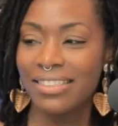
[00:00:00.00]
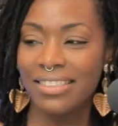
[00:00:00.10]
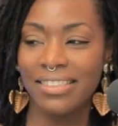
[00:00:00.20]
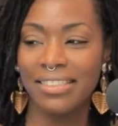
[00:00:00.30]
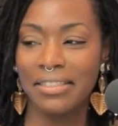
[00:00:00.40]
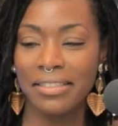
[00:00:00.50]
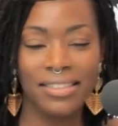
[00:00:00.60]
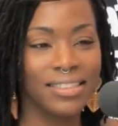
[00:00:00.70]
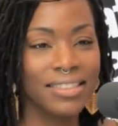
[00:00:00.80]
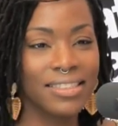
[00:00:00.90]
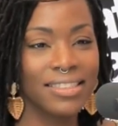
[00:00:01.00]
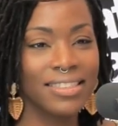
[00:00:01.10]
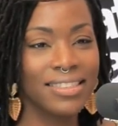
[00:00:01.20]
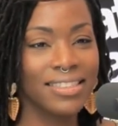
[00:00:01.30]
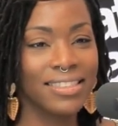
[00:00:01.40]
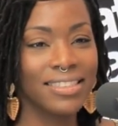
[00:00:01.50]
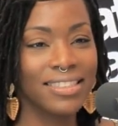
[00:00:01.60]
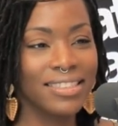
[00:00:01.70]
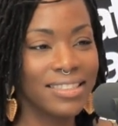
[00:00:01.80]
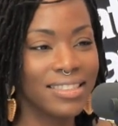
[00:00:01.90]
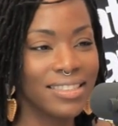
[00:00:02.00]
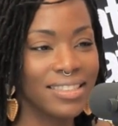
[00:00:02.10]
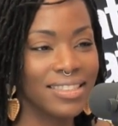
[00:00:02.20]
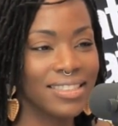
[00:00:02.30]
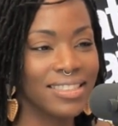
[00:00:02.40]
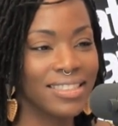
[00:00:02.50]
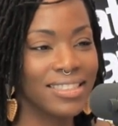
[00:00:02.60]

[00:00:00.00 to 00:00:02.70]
This person isn't speaking.